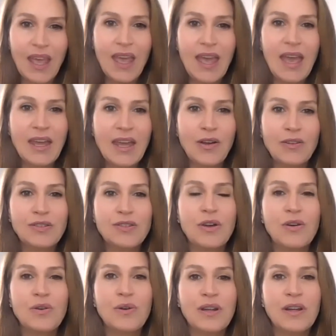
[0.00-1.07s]
and
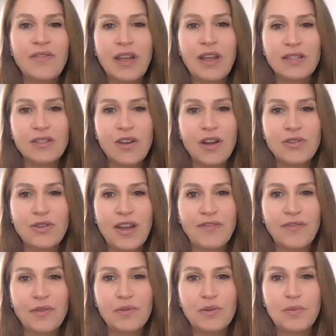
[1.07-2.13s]
also an advanced contract
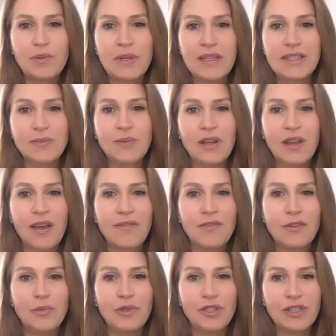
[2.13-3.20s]
for the replacement of the
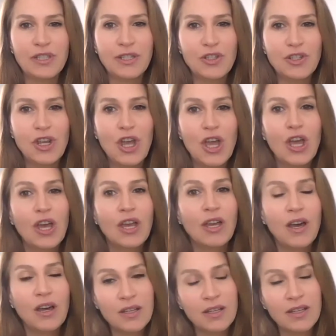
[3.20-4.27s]
Puslinch
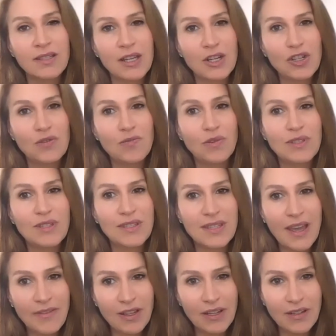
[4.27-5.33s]
Concession Road
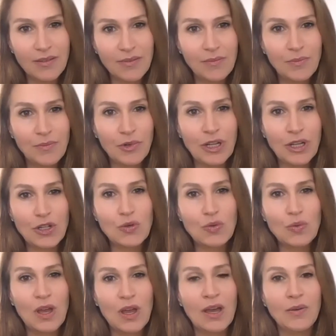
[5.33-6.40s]
7 bridge,
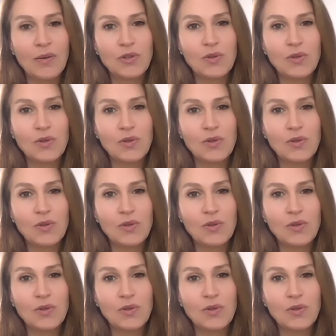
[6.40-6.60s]
which was